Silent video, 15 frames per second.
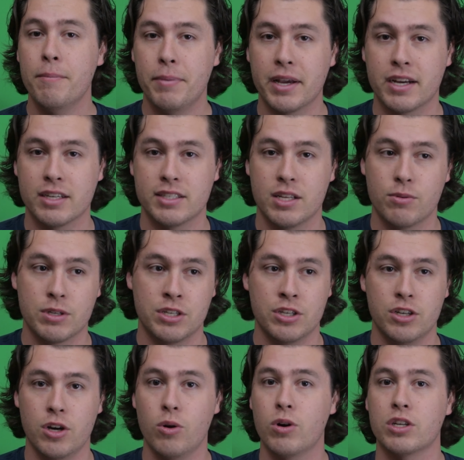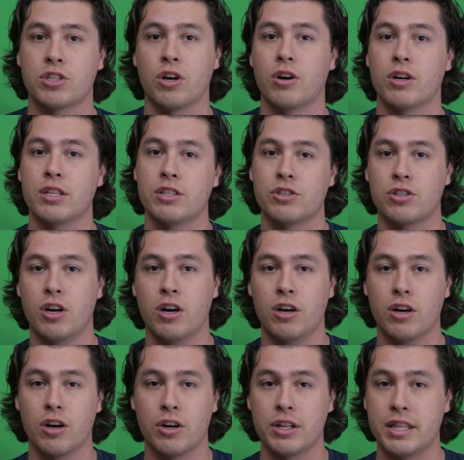because there was no guitar in the
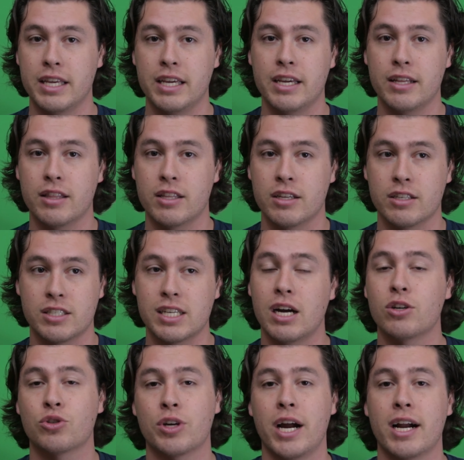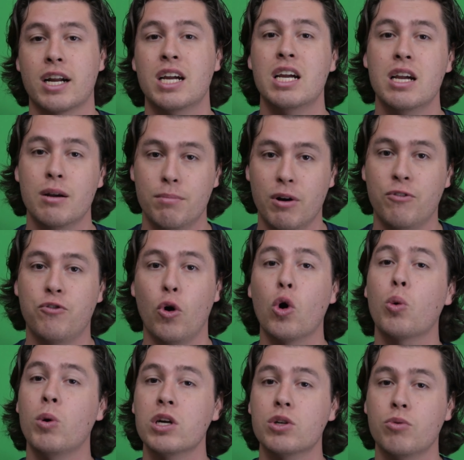song or the soundtrack
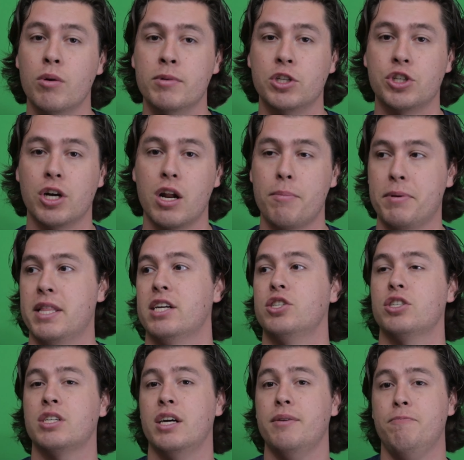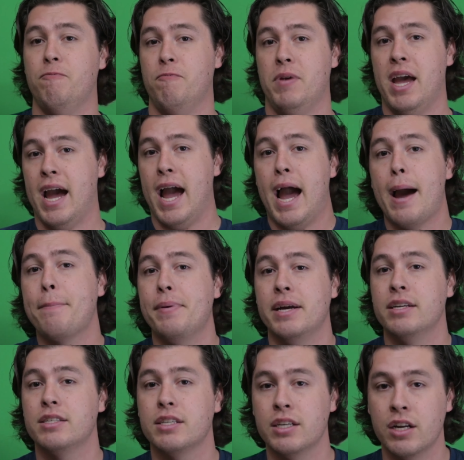before Wonder Woman showed up, and that just kind of
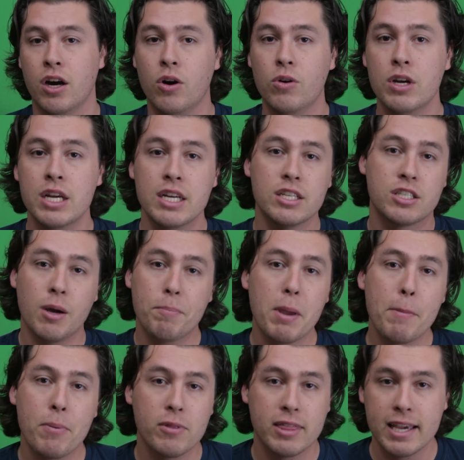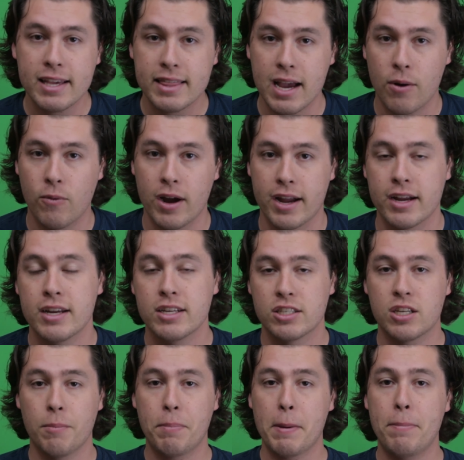happened, you know? Some people think that way.
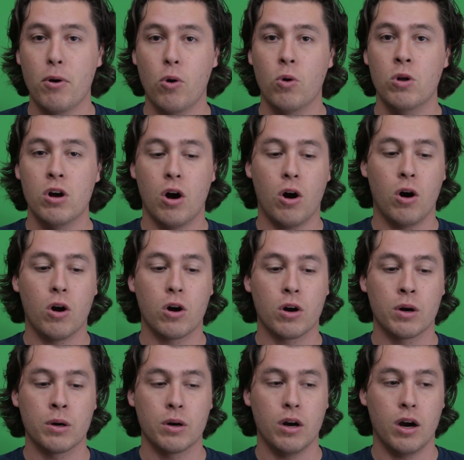Some people are